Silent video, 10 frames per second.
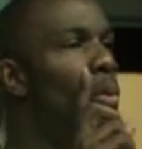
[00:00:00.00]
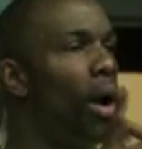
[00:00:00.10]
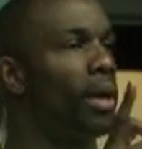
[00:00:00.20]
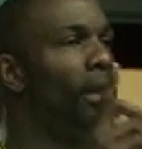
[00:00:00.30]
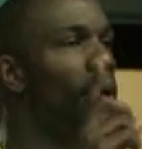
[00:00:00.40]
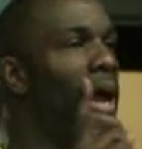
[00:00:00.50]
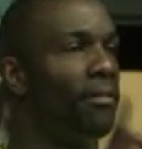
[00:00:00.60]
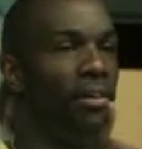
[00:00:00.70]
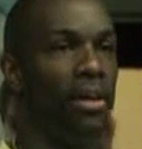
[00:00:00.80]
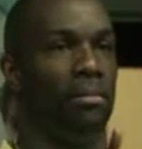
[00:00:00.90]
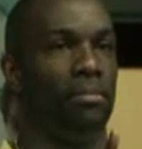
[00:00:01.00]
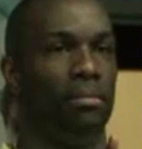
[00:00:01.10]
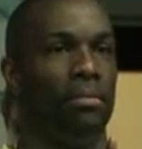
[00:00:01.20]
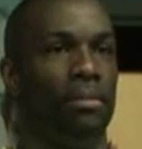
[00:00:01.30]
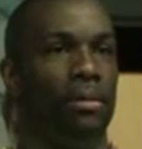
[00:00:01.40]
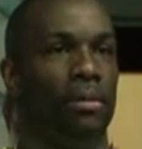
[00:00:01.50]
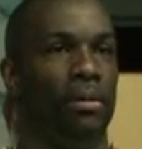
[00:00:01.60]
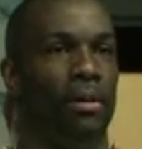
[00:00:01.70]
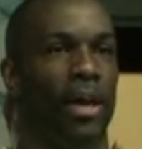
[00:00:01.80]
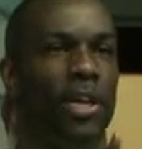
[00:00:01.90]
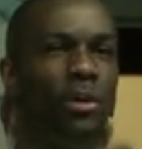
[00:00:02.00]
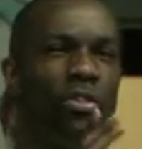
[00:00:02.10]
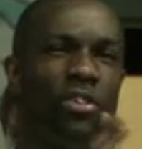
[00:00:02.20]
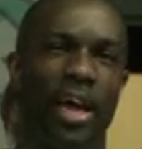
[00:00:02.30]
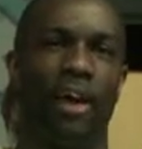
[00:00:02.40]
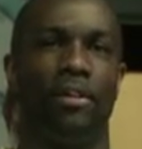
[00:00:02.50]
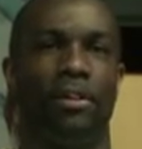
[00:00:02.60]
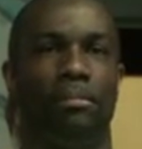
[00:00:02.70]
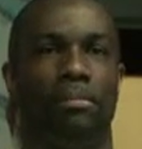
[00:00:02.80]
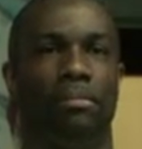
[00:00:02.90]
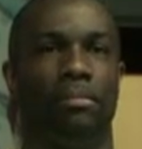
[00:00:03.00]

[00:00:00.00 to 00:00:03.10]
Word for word: one athlete and you stare at them.